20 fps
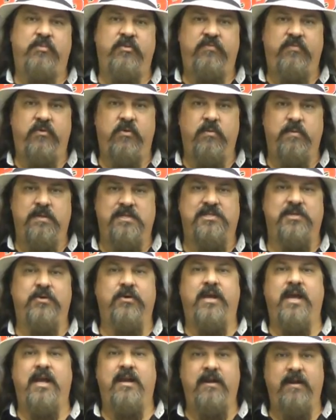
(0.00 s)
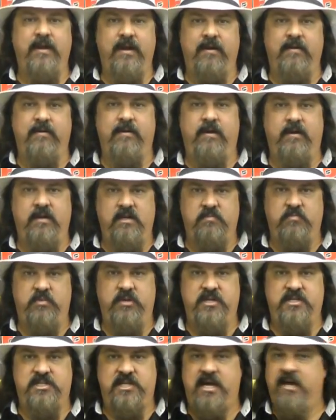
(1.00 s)
Performance, located here in Huntington
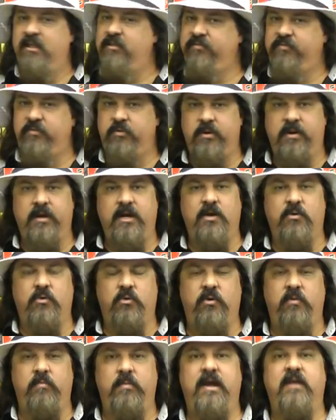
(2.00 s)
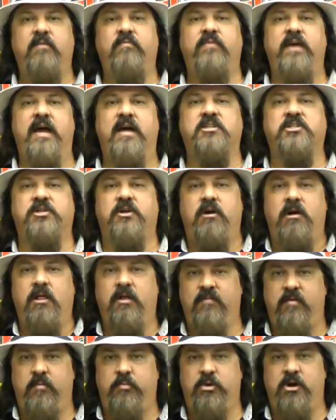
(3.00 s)
Beach, California, where we manufacture all
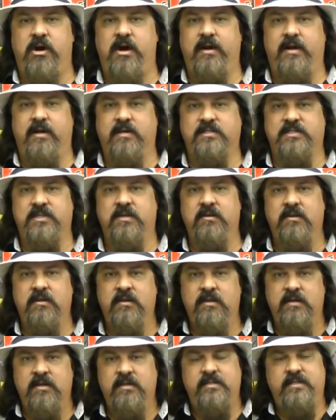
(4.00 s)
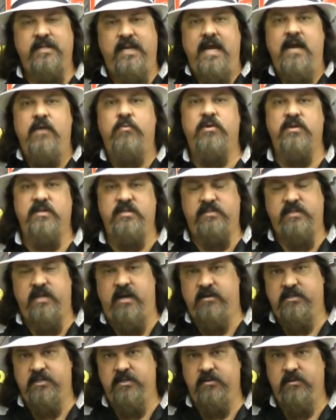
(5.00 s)
of our products. Today I wanted to
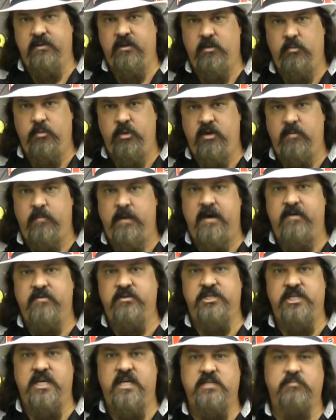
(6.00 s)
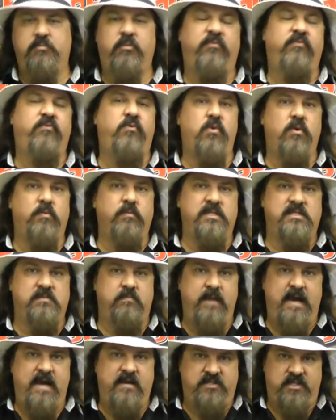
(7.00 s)
talk to you a little bit about Jet's Performance
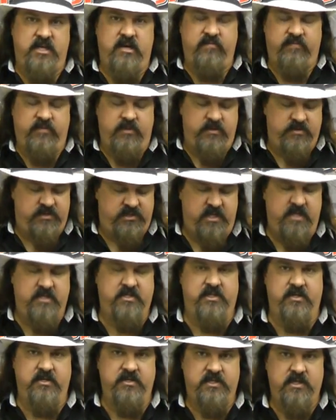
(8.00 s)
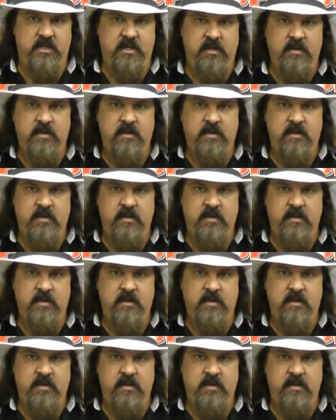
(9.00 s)
Mass Airflow Sensors.